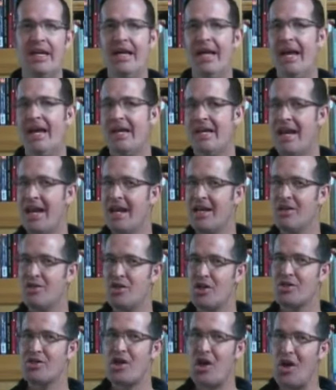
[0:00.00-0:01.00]
And can I
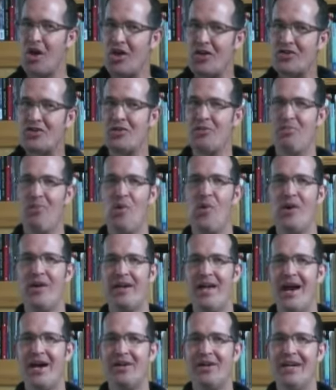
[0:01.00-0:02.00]
just also point
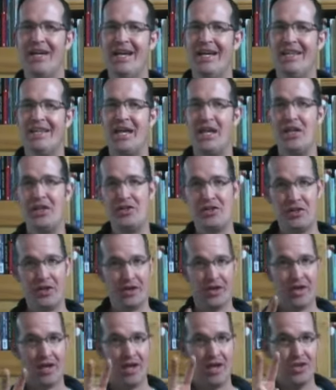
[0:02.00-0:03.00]
out that it
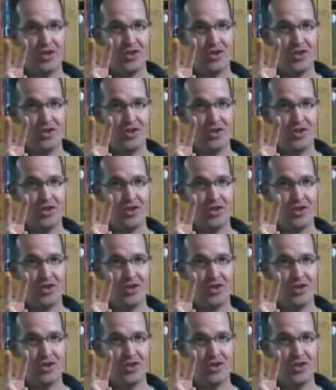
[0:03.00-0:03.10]
took